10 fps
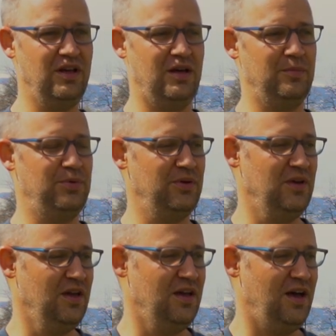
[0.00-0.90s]
up,
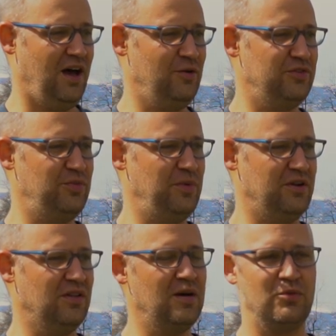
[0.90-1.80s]
I would spend
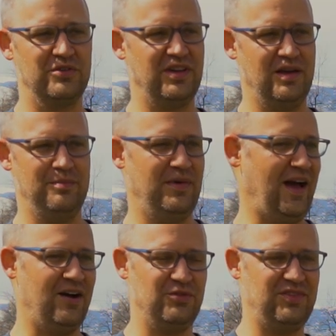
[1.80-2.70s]
a lot more time
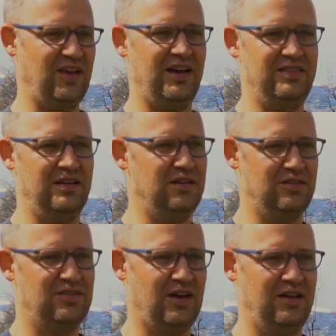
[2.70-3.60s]
outside than
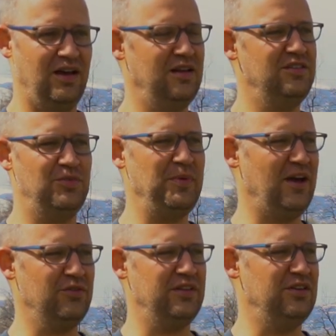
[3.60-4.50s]
inside. I'd just be
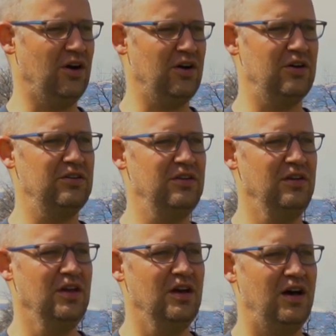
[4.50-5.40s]
out in the yard.
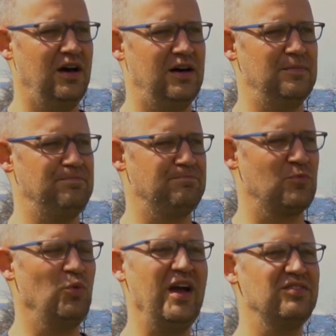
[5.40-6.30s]

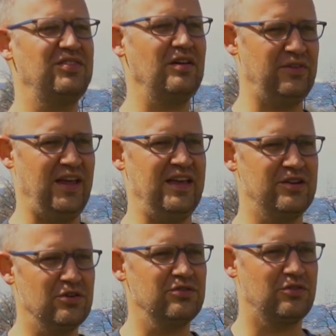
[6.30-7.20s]
We had 7
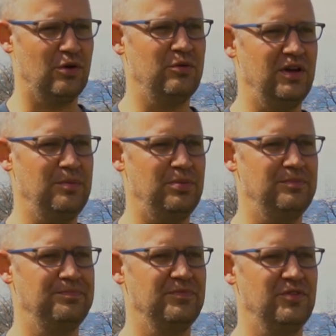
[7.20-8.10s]
acres growing up.
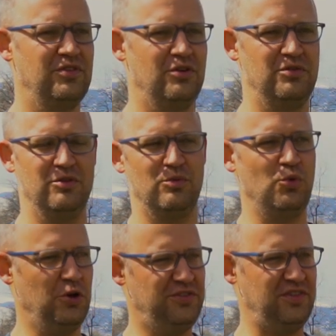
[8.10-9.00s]
So there were
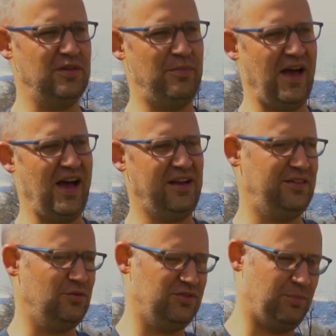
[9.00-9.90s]
woods in the back,
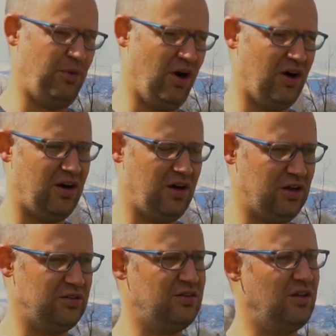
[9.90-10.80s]
there was a
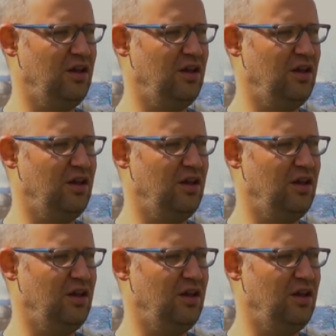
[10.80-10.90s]
pond.